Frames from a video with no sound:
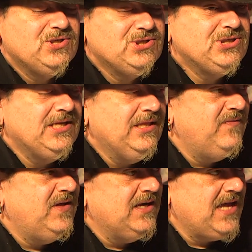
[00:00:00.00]
She
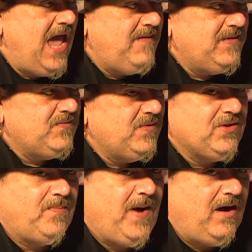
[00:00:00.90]
lived in a cabin
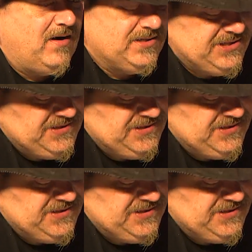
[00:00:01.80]
with her parents.